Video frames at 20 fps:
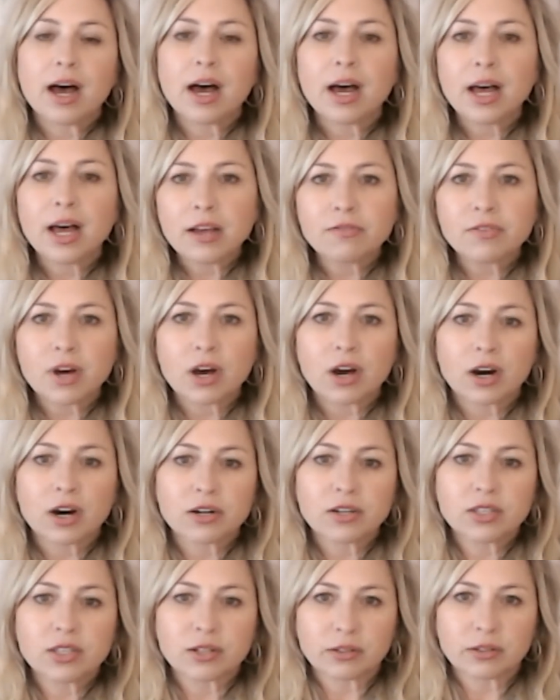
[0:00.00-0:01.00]
of
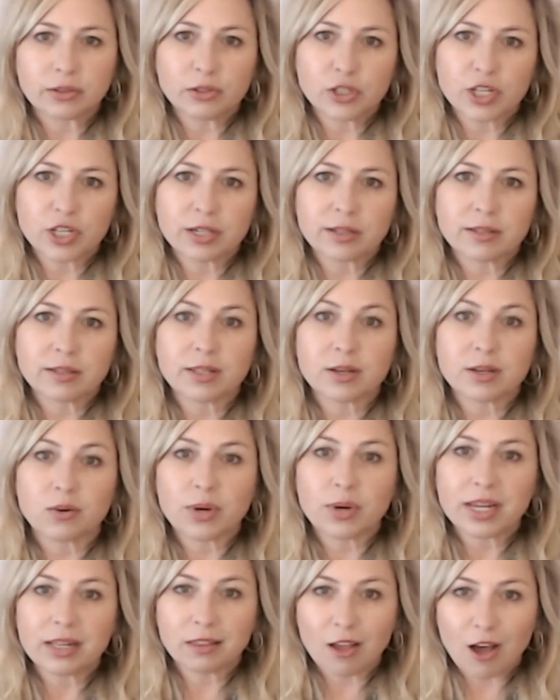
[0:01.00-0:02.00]
our solutions,
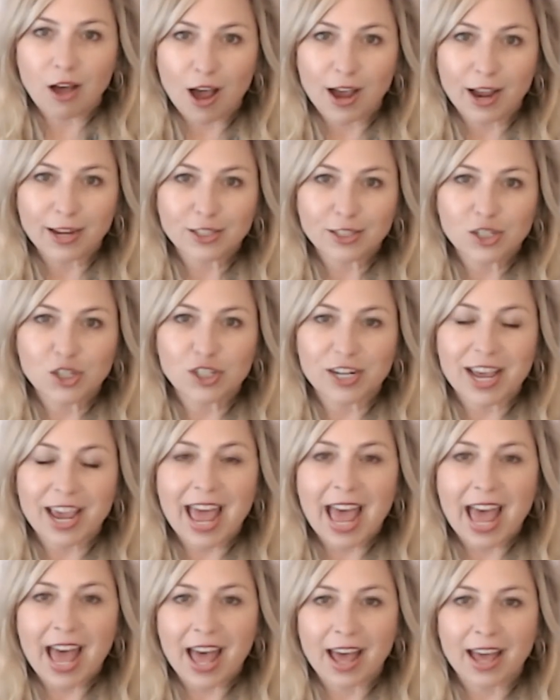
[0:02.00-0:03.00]
we launched
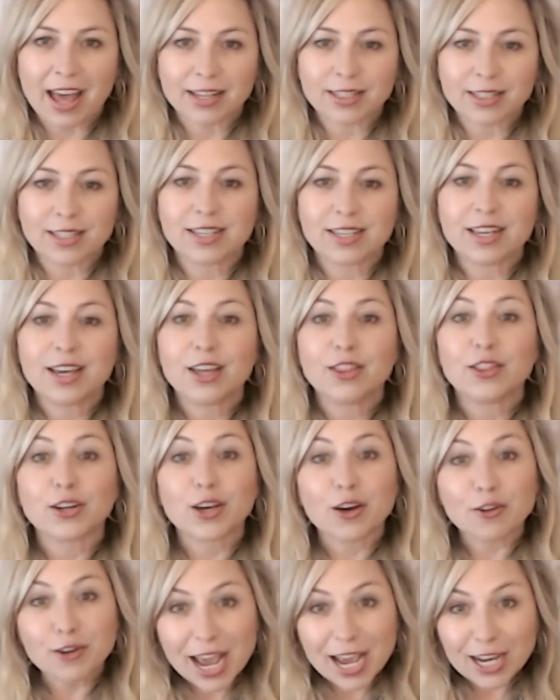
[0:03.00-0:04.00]
at the
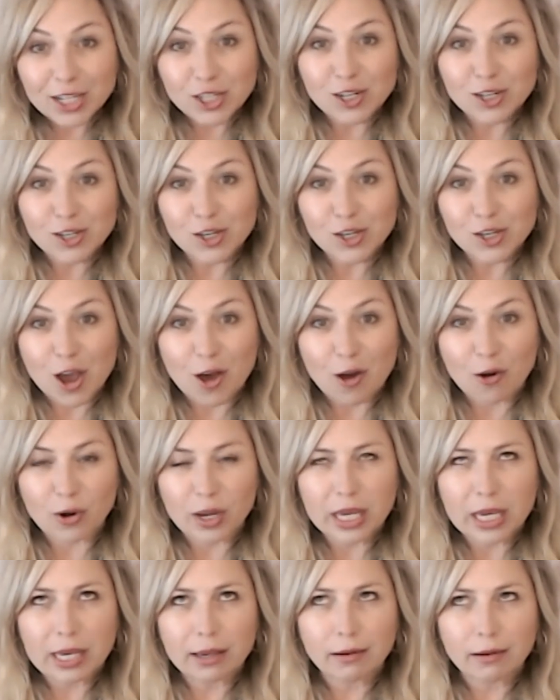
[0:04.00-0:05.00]
Connection
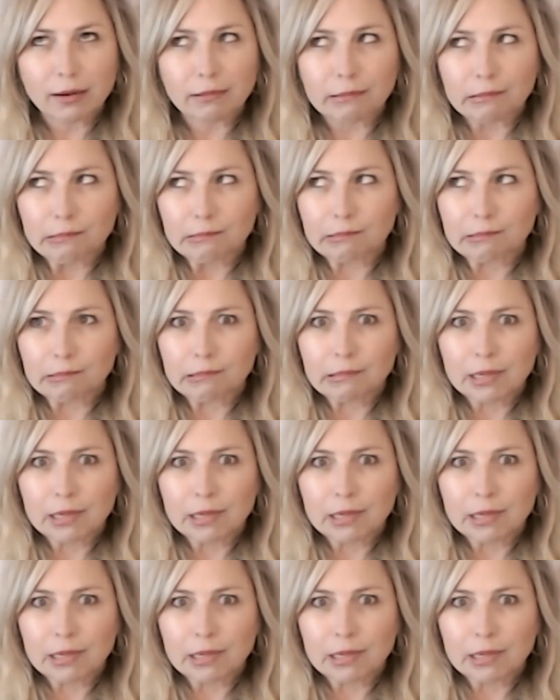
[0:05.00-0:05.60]
Show in